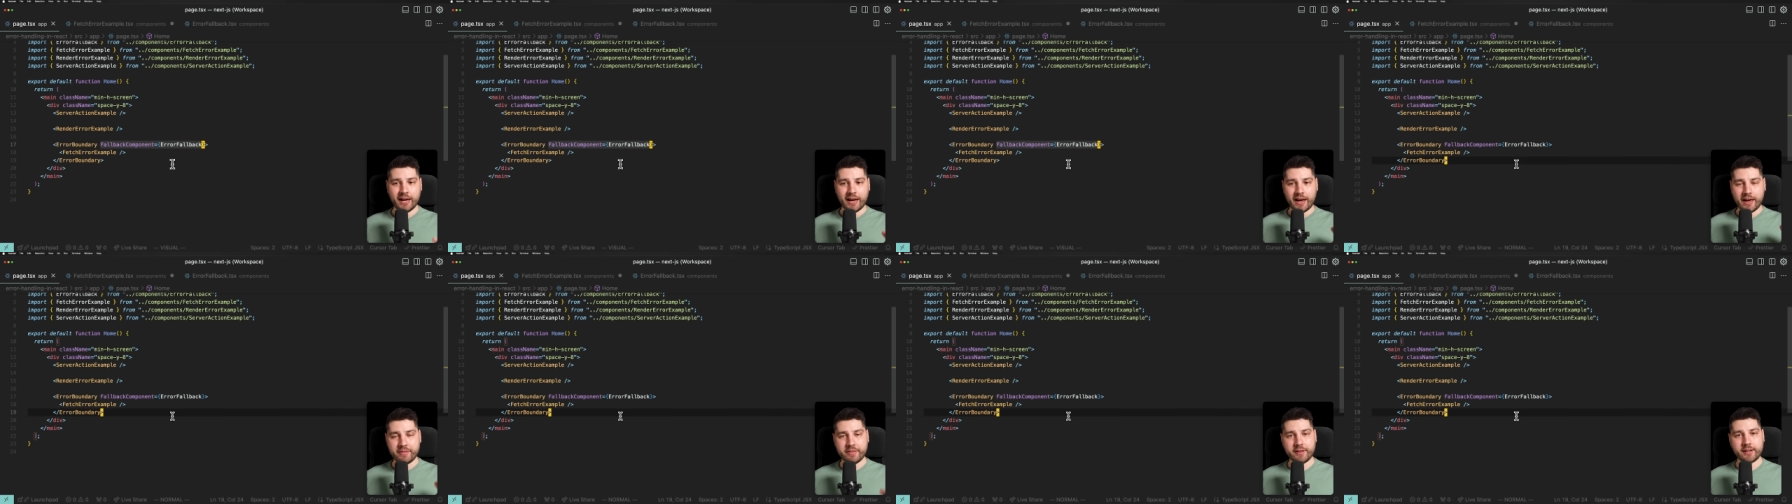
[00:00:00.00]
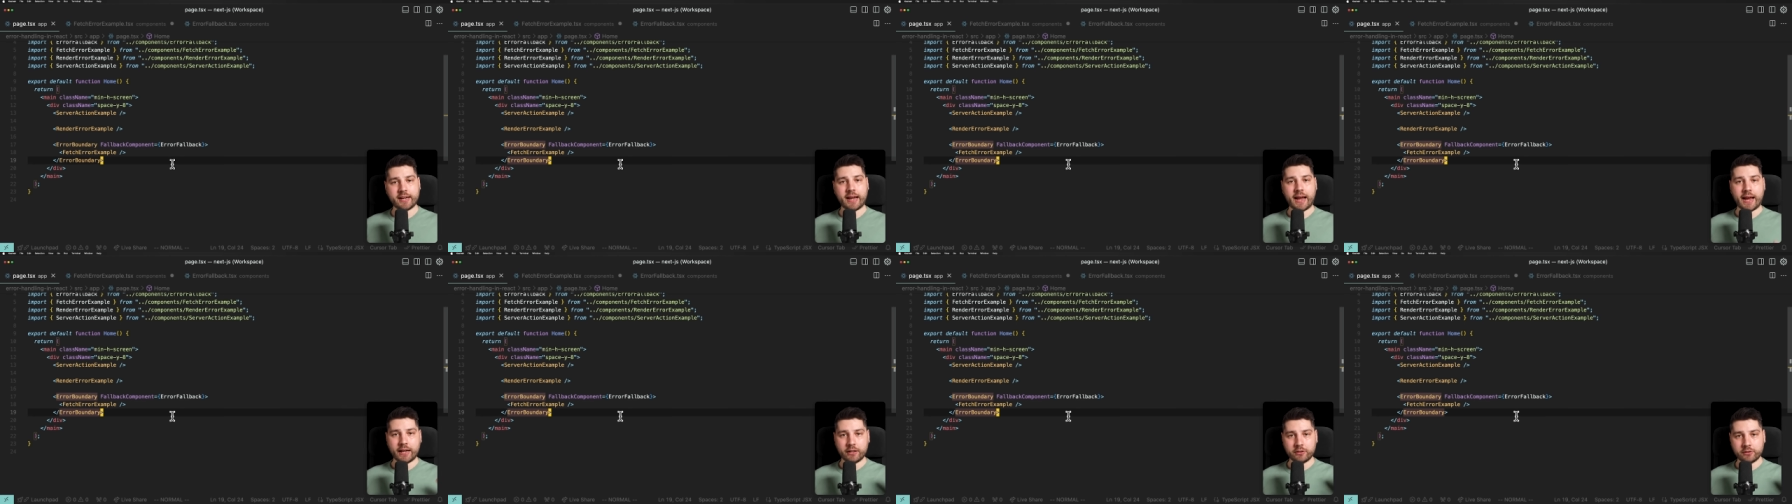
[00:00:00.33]
and then
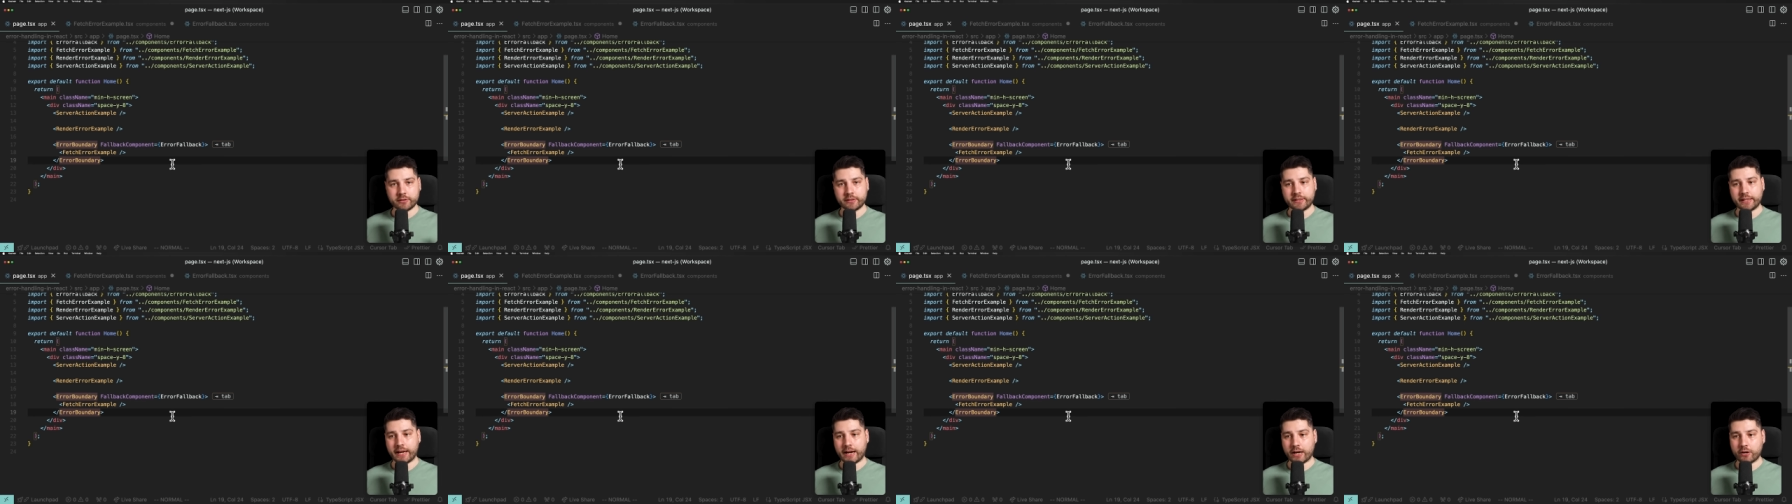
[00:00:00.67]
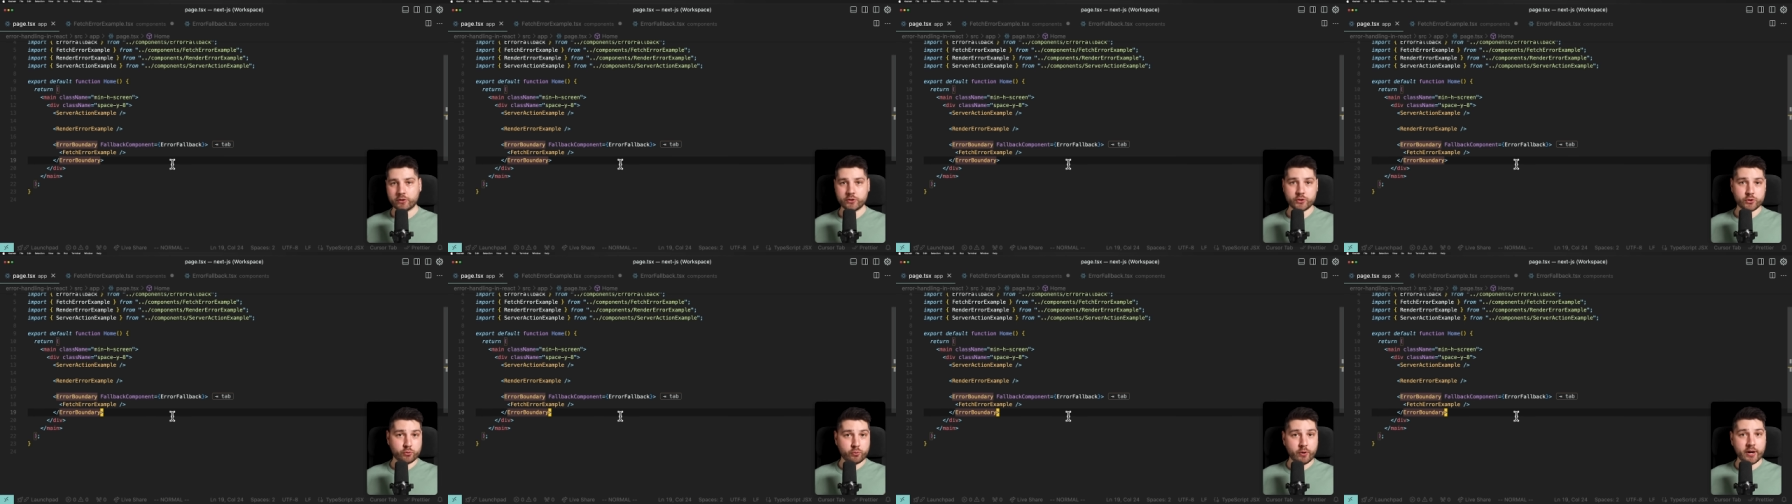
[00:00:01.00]
handle the
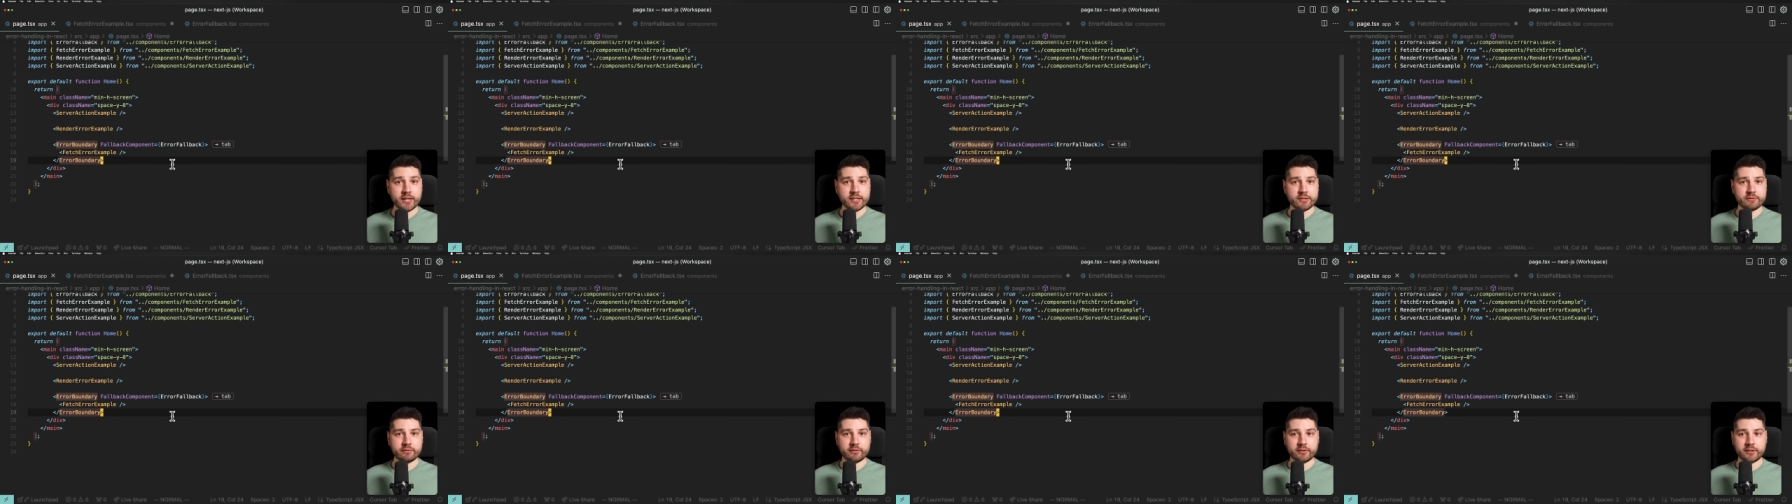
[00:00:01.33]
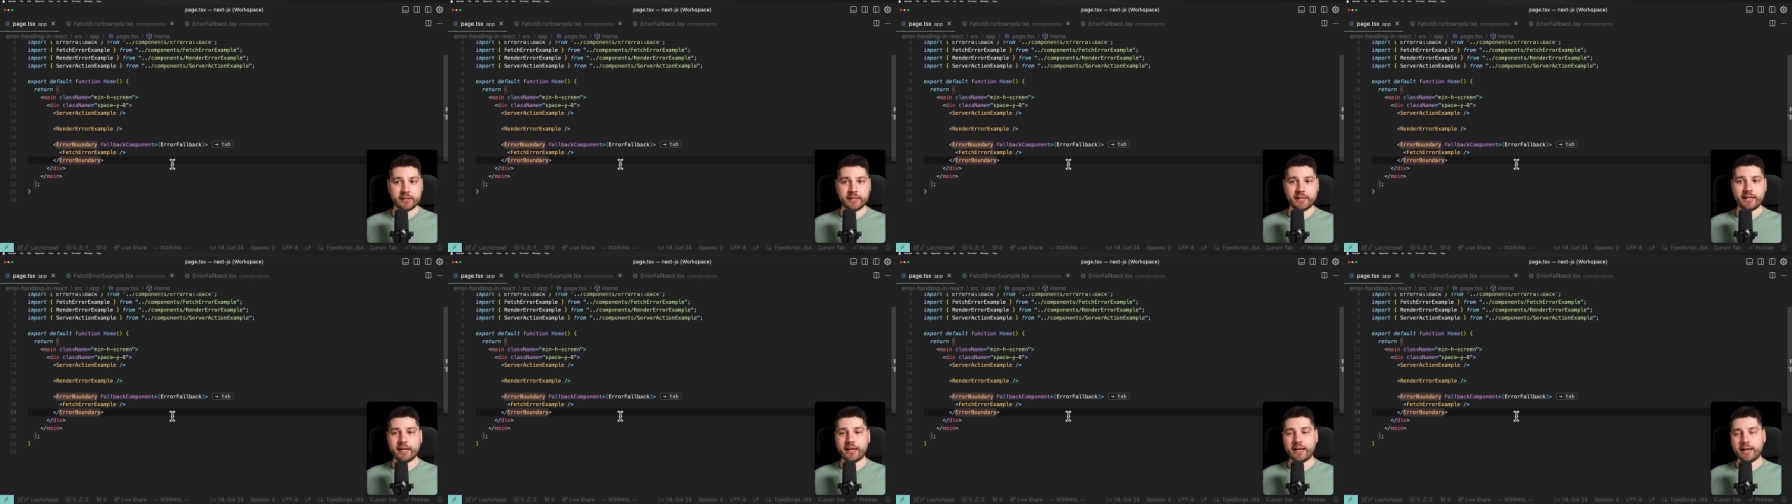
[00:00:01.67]
errors
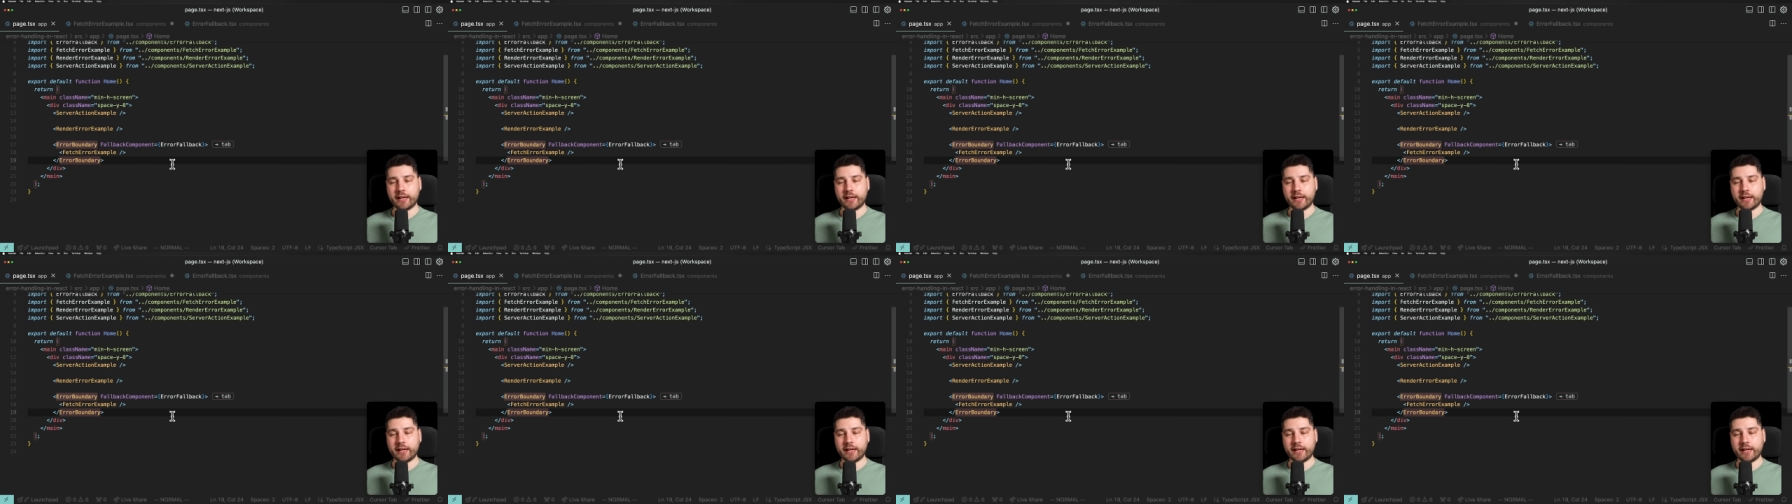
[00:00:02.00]
gracefully